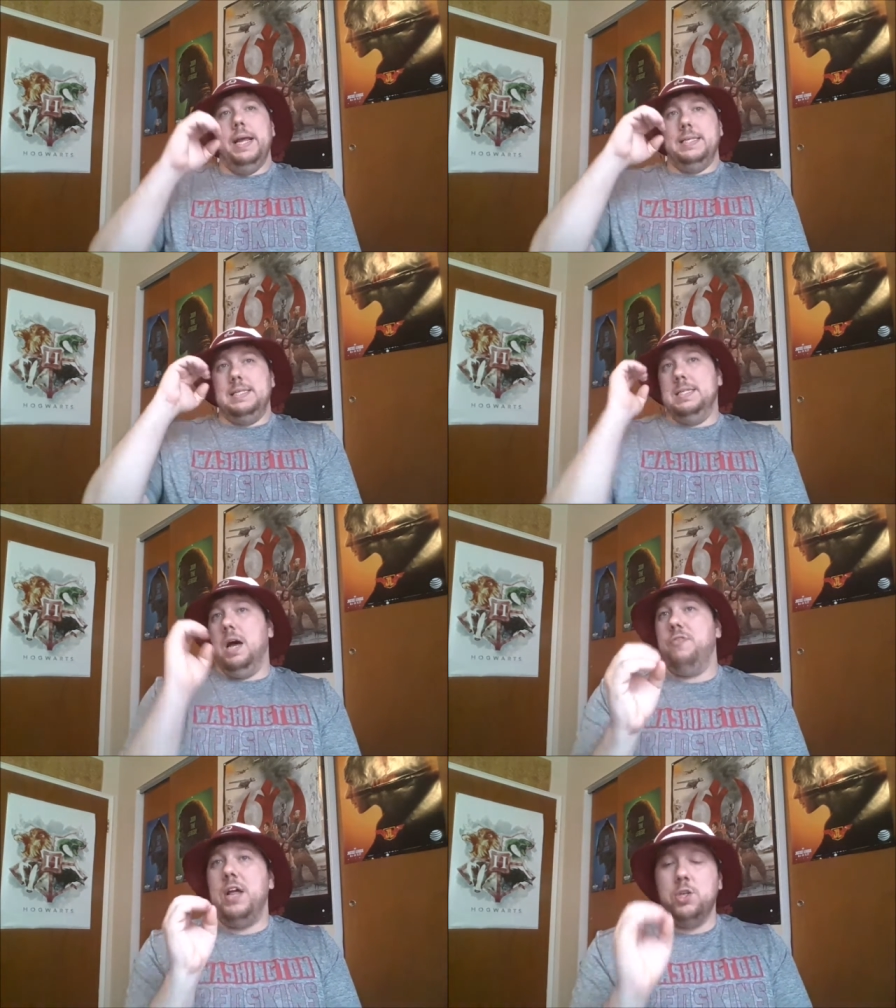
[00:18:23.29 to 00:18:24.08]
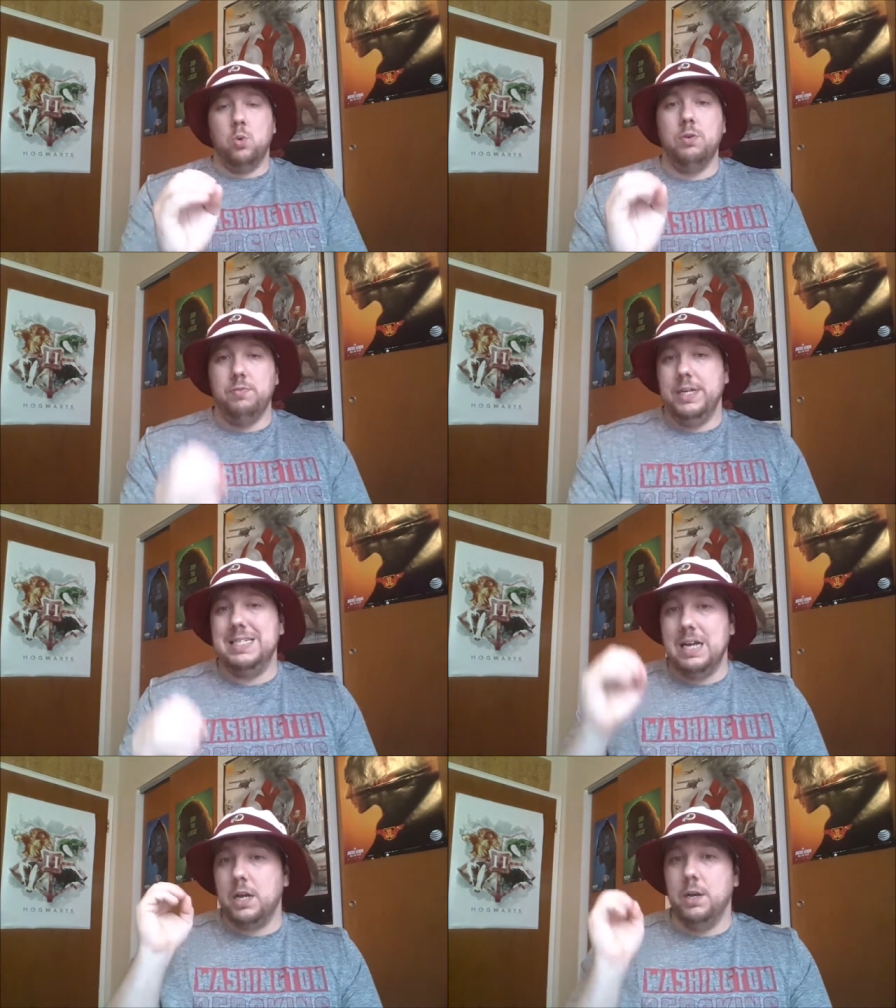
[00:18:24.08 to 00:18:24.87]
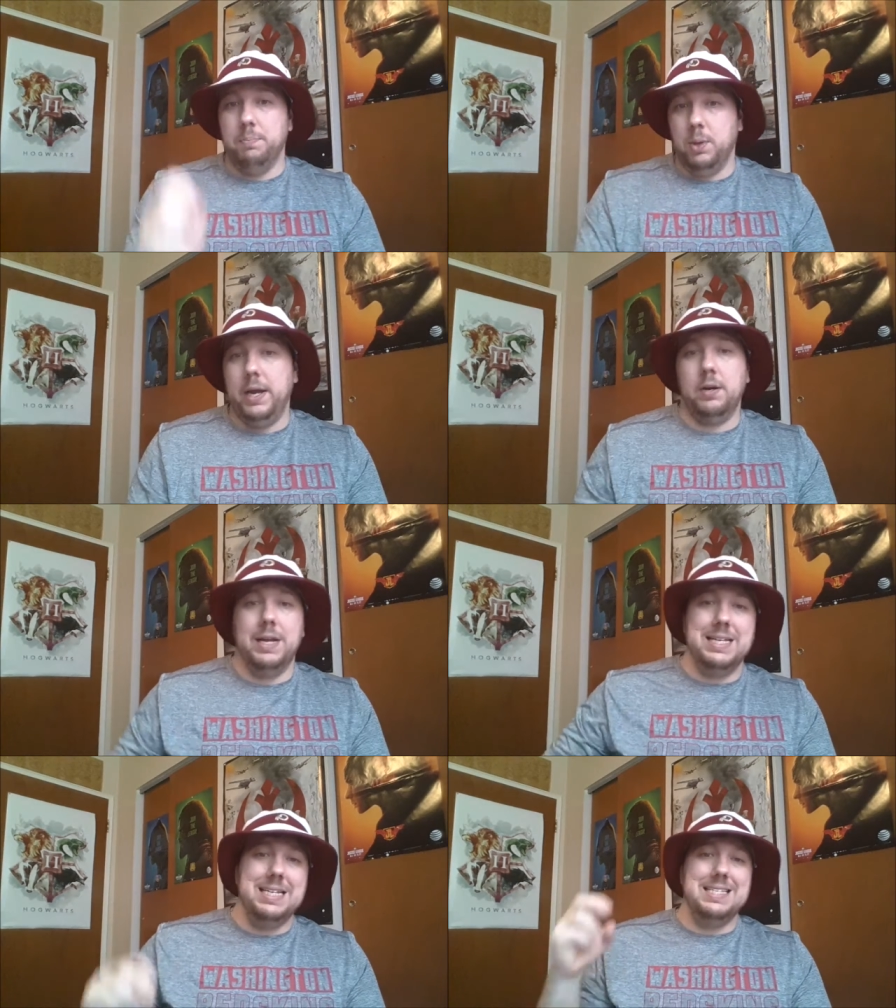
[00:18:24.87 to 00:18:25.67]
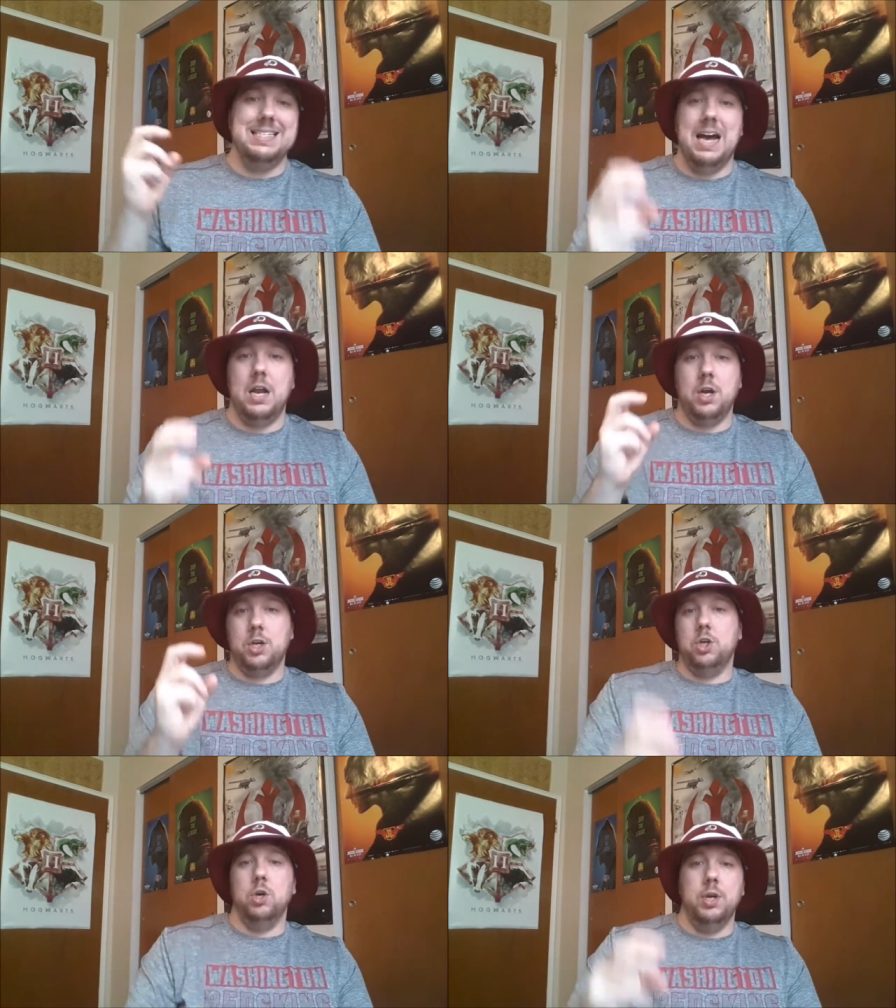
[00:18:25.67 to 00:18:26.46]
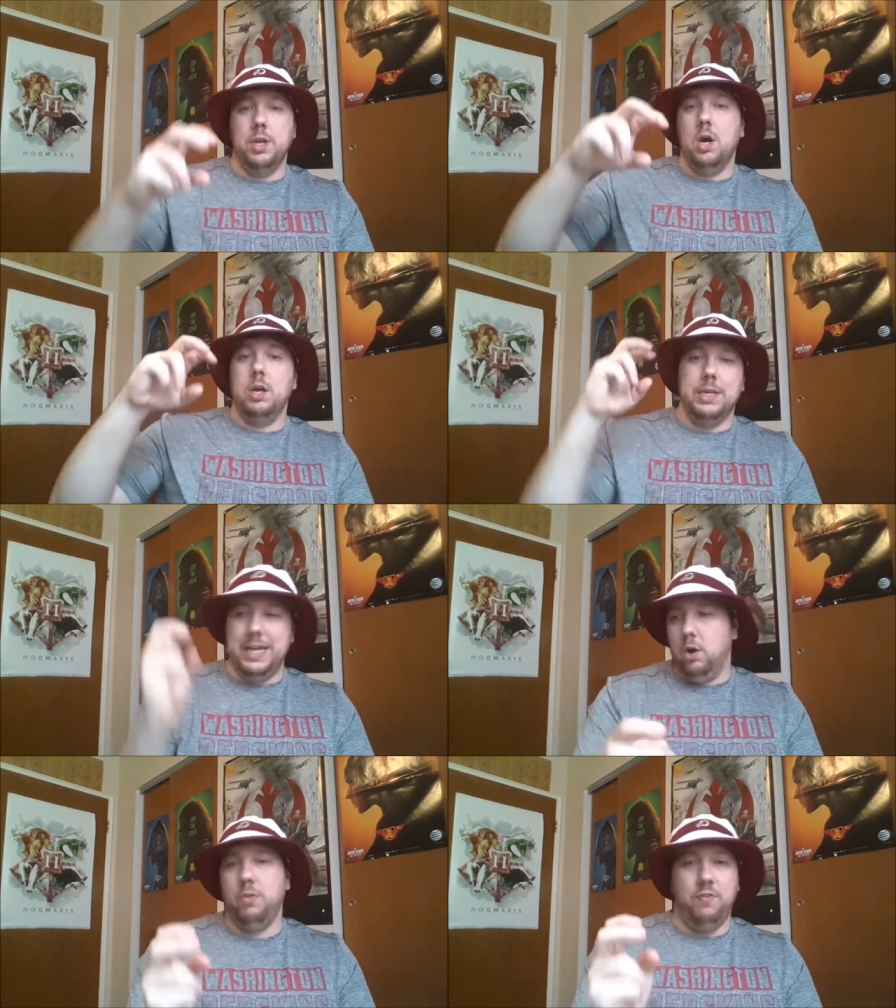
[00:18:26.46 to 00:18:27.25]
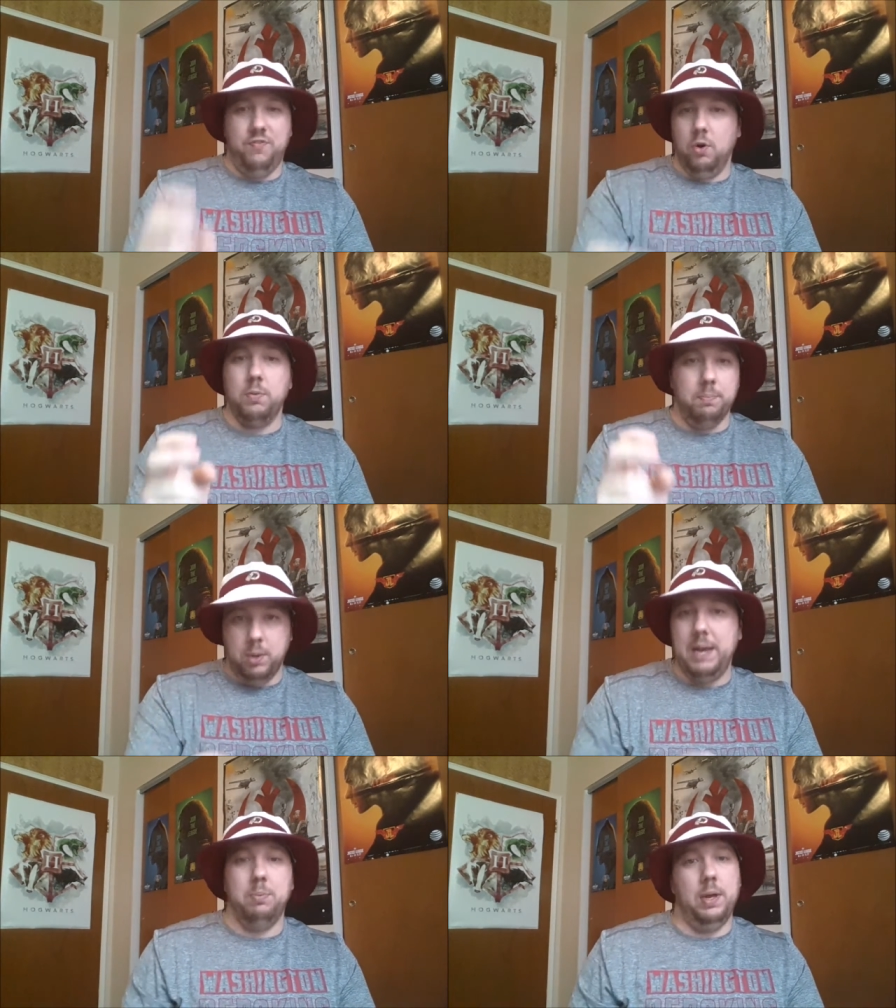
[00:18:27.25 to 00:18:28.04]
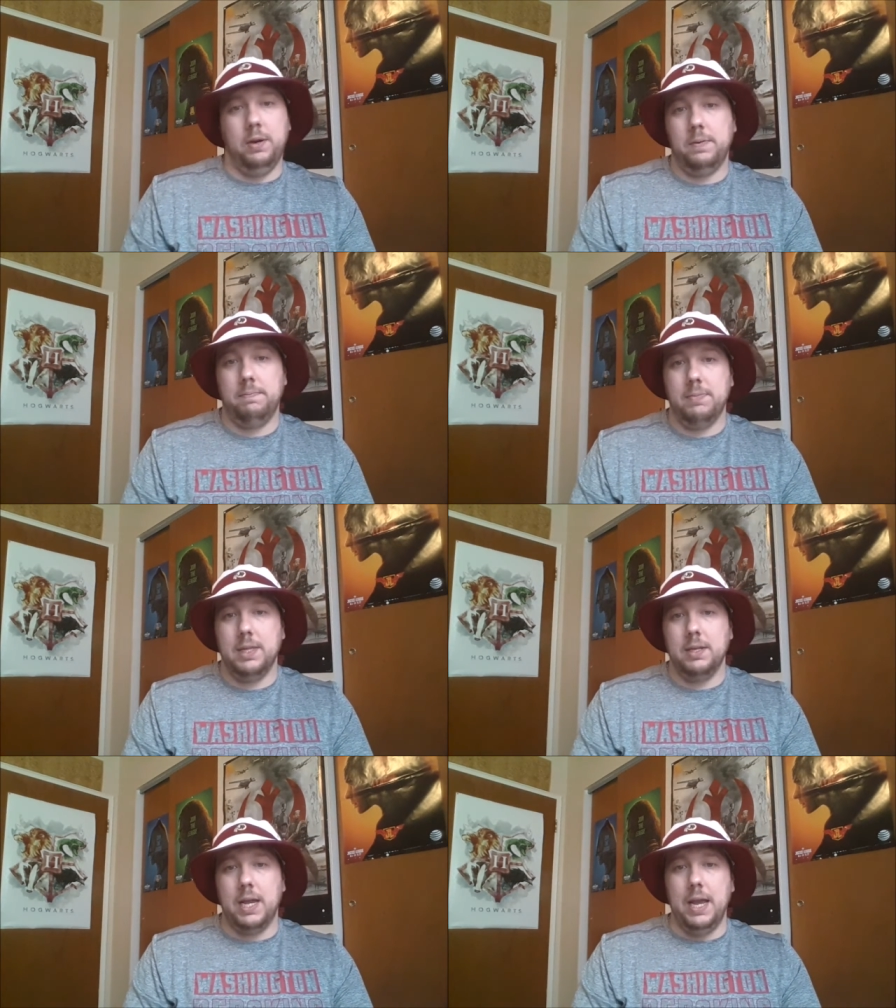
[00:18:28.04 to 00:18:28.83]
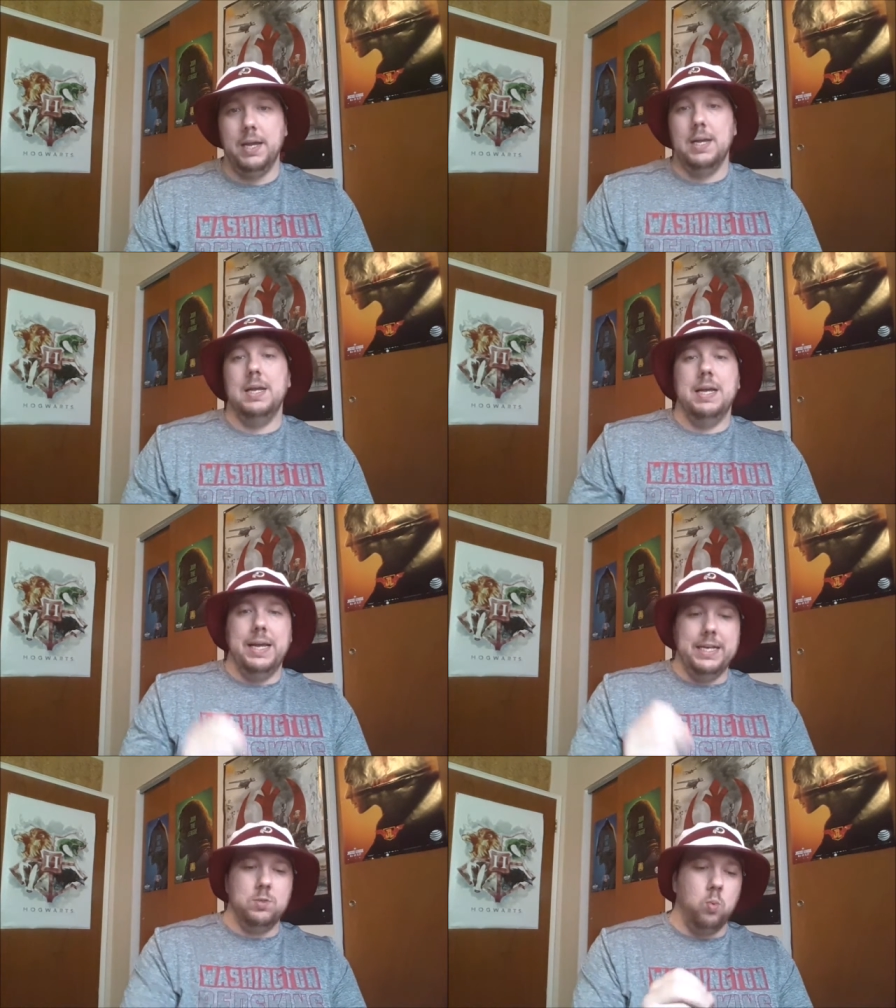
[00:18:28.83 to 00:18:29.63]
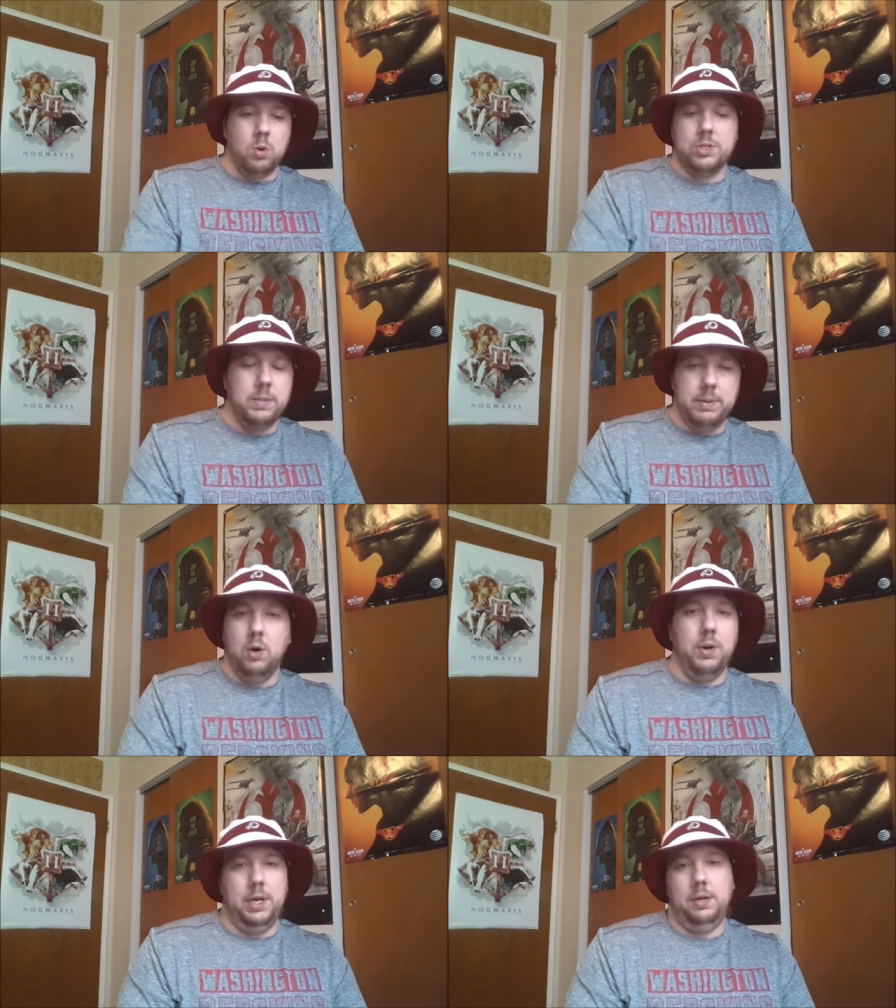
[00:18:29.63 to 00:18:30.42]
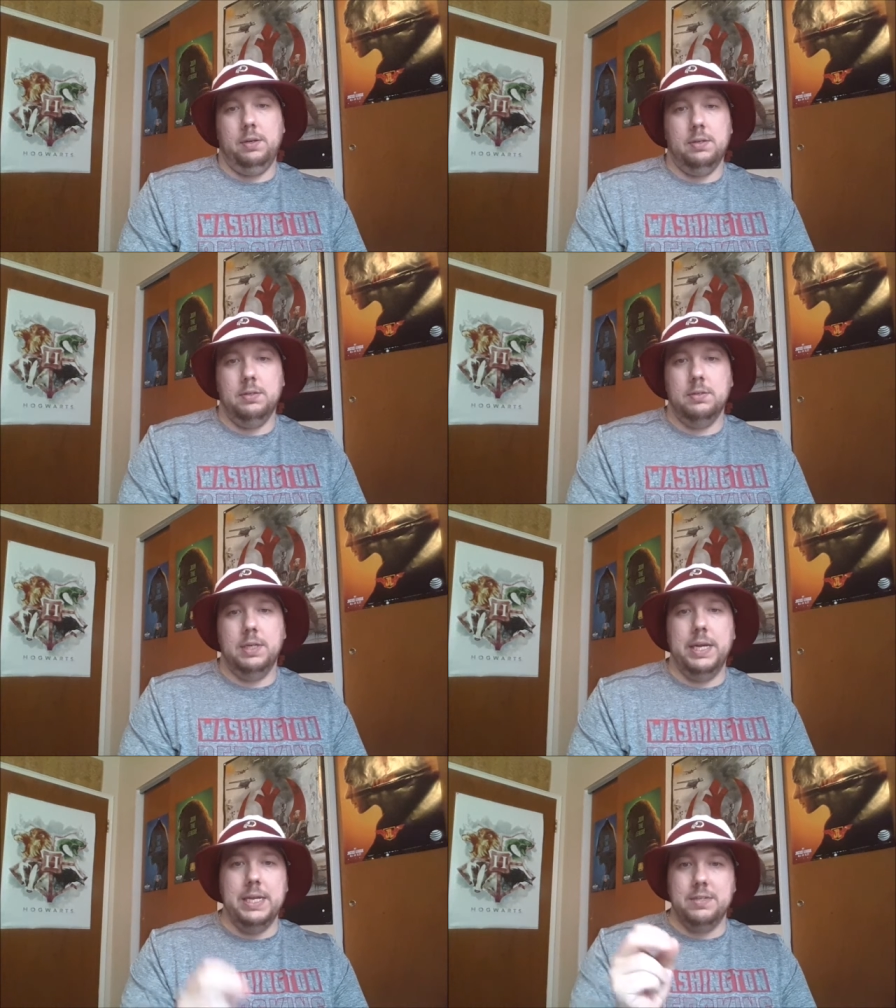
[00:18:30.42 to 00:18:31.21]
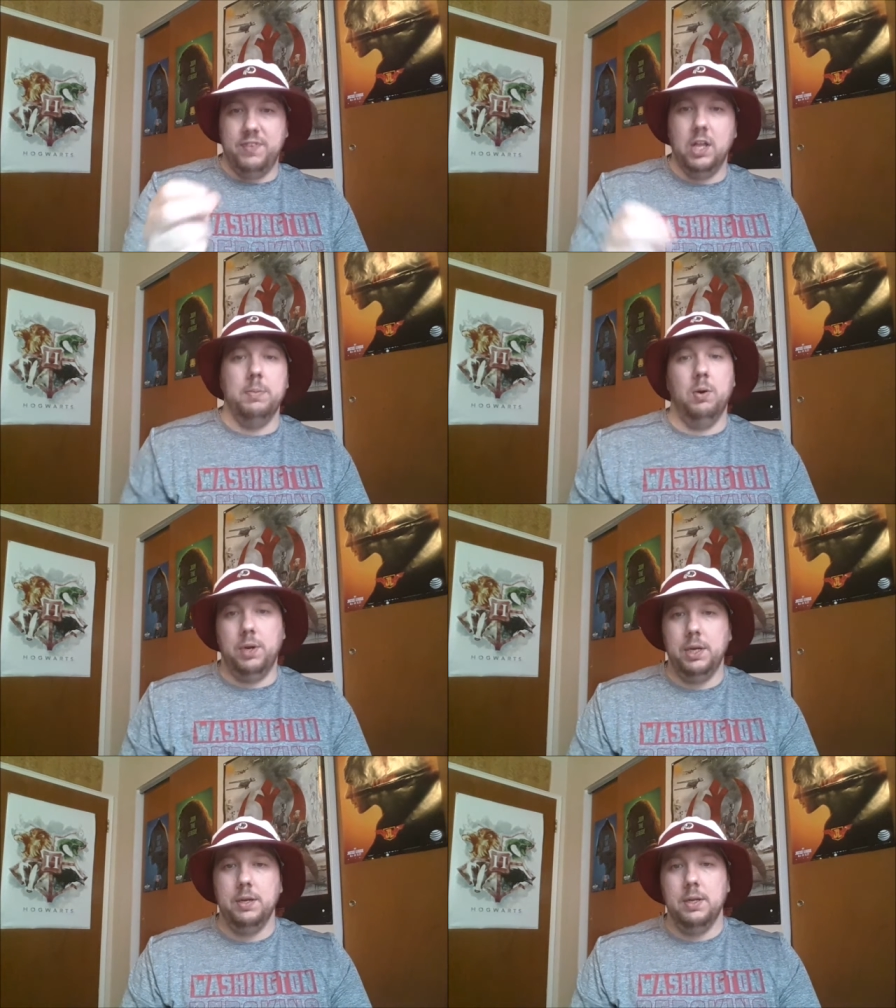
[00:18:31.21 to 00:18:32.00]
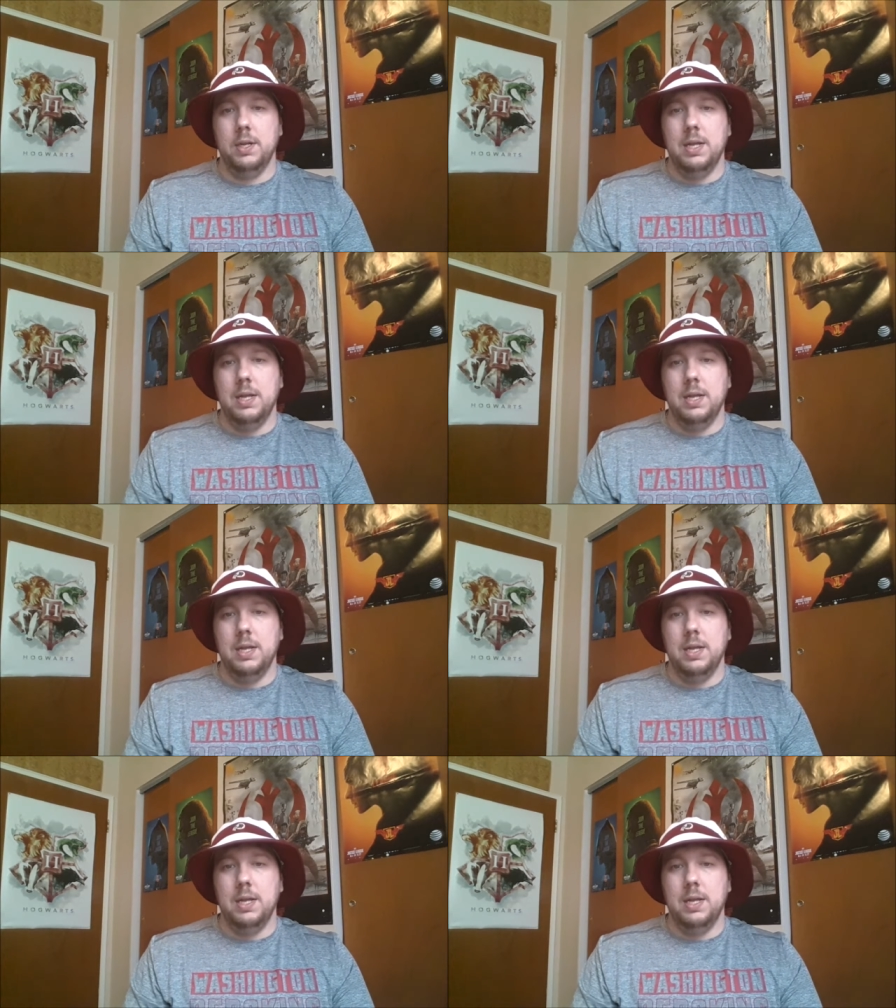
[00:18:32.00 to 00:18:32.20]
It's not that Jordan Reed's not a good player. It's he's not a good get on the field and play player. Okay? His worst ability is availability.